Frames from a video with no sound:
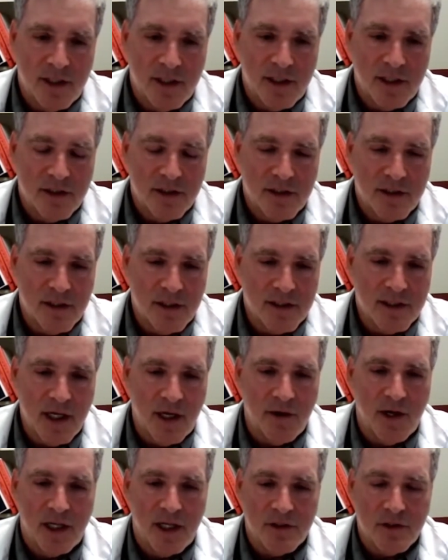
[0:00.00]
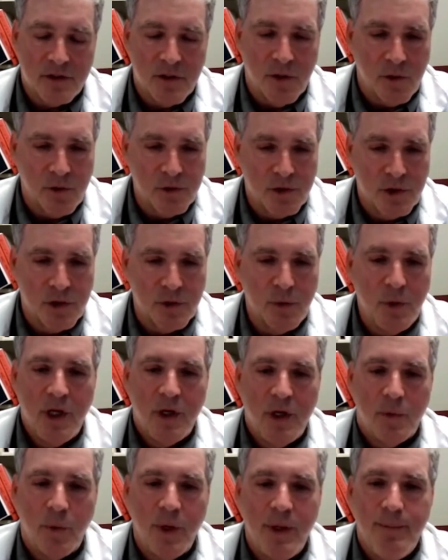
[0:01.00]
And as Sarah has told you,
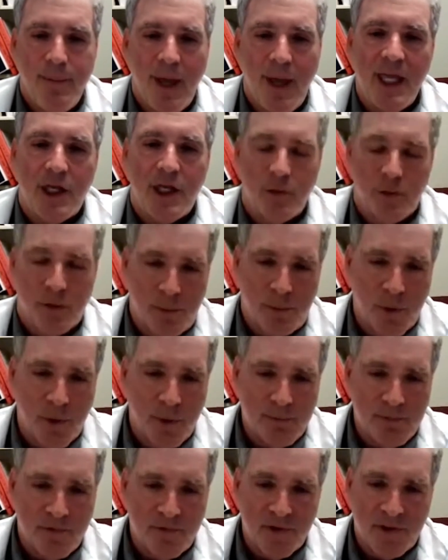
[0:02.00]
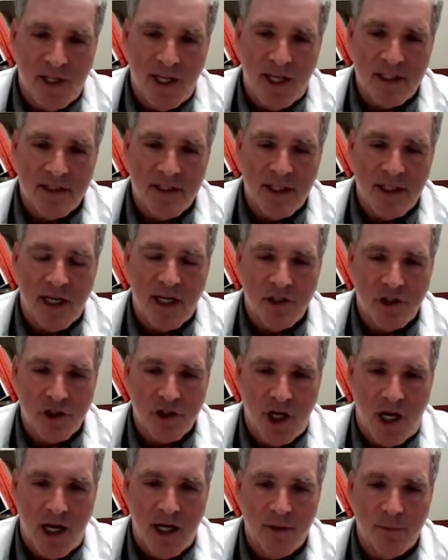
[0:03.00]
we make you an appointment for that second
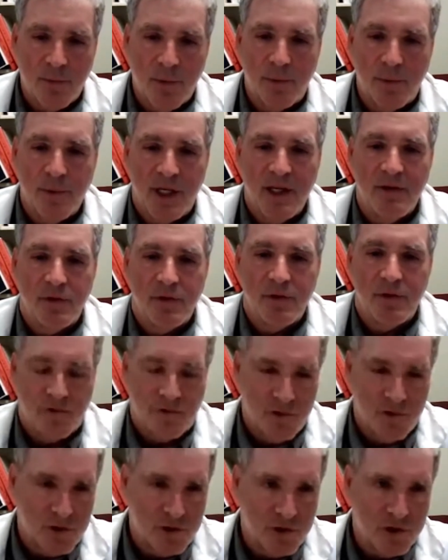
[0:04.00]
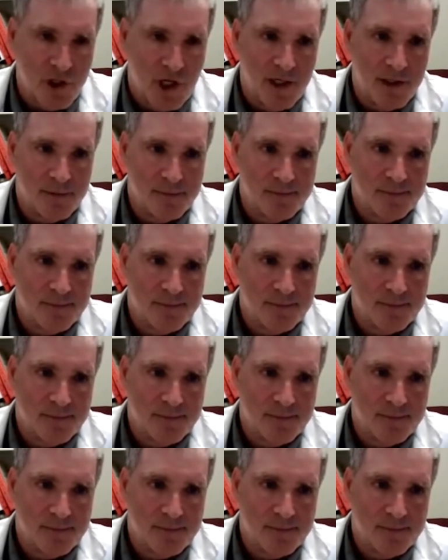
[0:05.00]
shot when we give you the first shot.